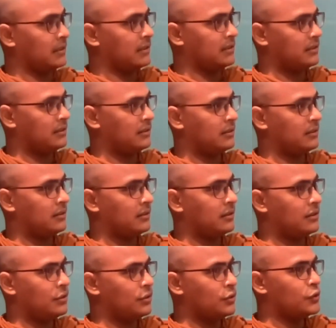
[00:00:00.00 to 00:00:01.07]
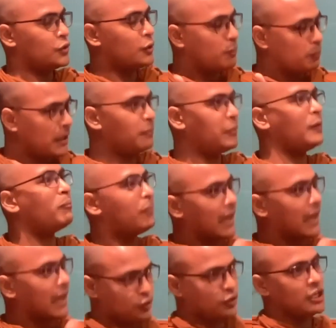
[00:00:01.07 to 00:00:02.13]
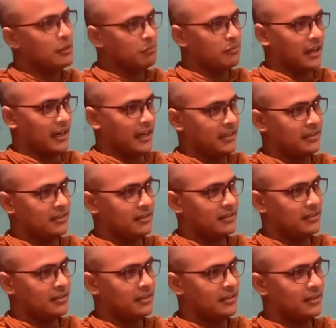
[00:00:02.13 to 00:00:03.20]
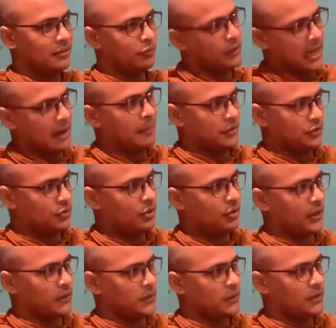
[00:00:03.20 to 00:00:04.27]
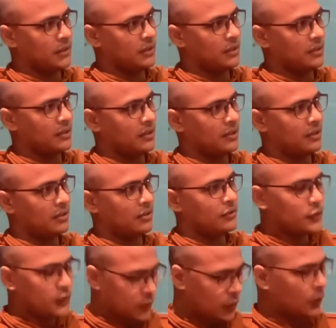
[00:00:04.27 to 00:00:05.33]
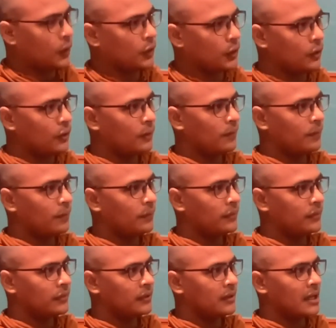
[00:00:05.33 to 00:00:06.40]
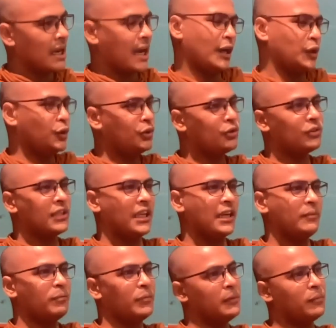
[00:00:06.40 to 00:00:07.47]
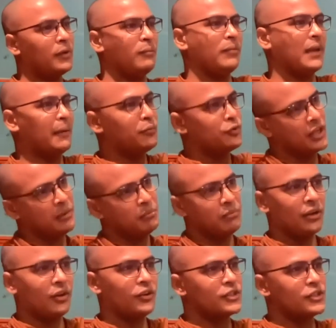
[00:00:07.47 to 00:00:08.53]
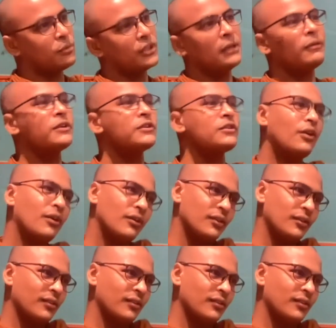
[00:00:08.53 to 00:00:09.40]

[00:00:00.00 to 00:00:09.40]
mm So people blamed him, right? We have a stories. So, and do you think people blamed him because the Buddha was wrong?